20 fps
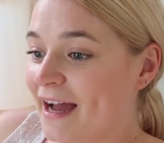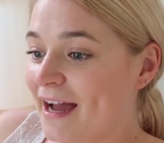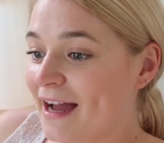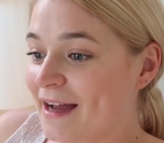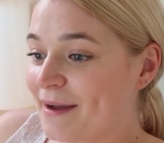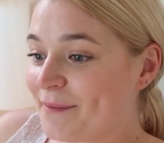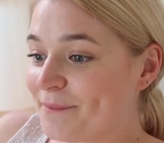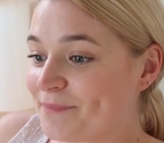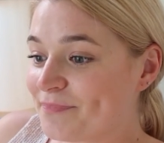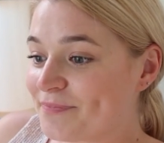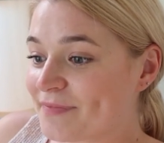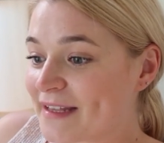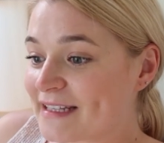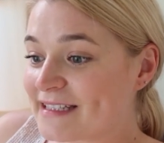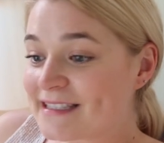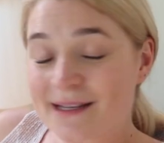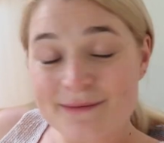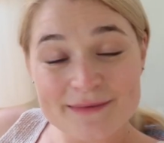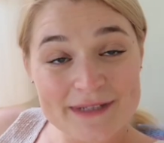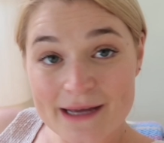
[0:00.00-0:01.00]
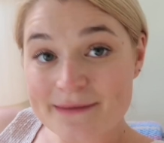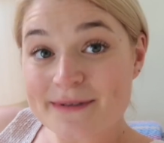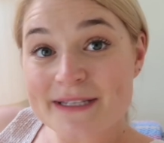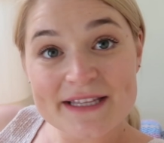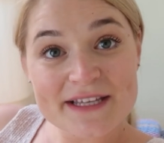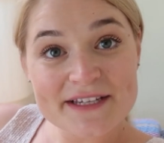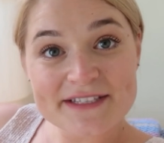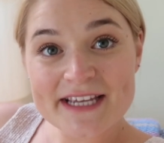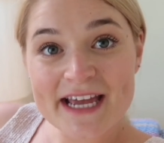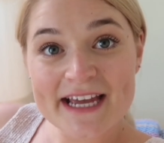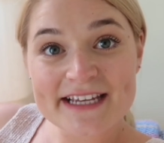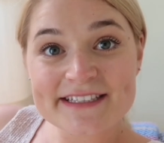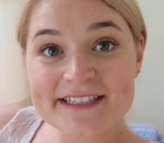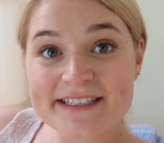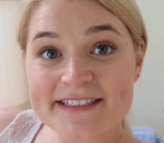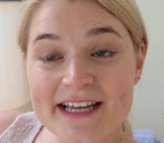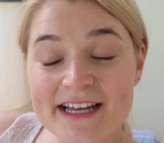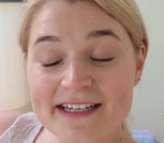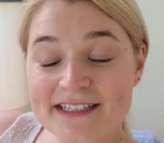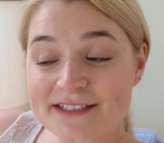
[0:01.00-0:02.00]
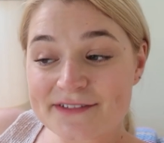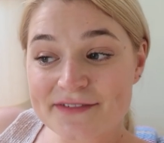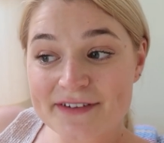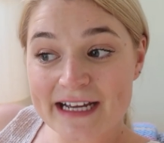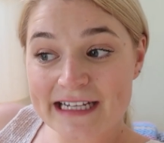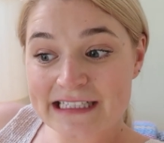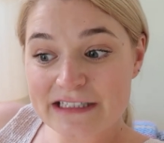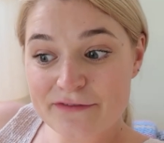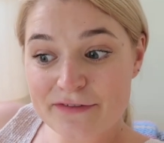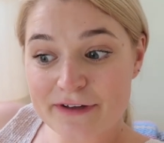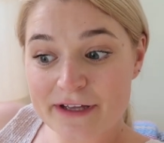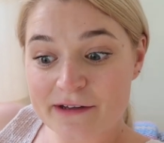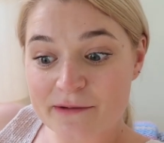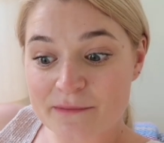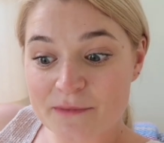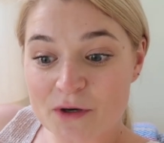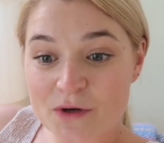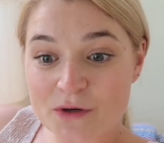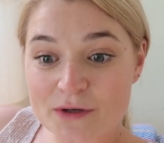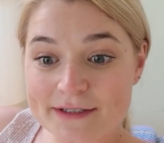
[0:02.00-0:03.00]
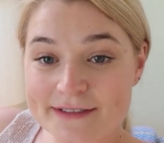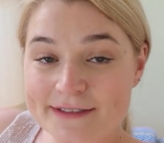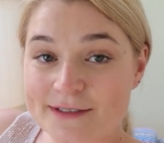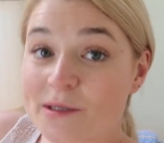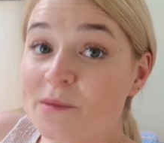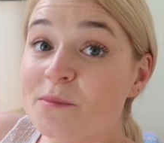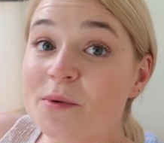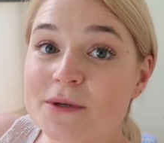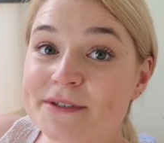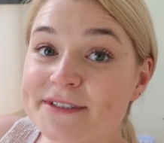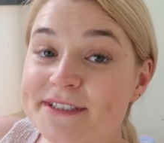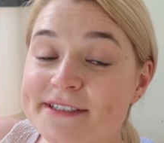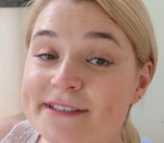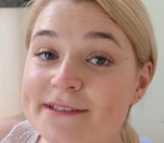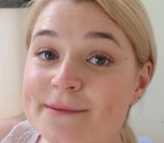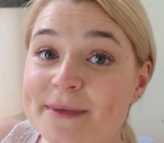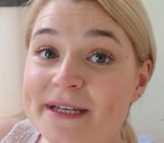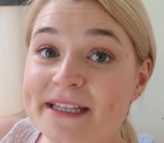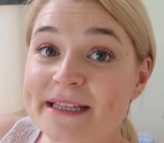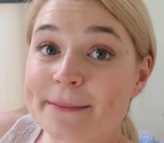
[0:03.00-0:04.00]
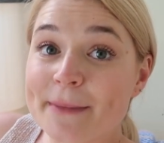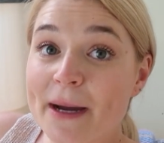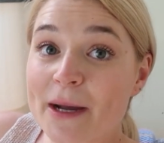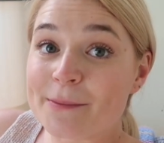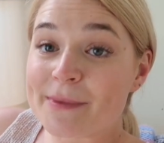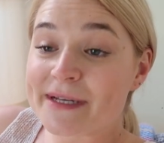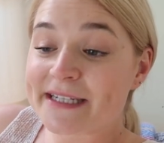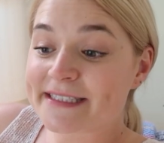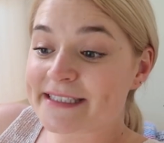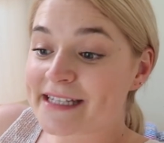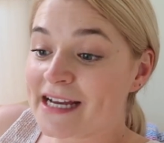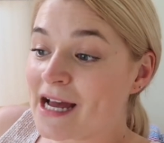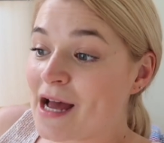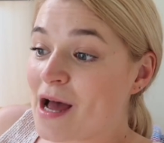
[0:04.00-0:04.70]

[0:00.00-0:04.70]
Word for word: Um, and sometimes in those cases, I just forget to film or it's not important to me in the moment.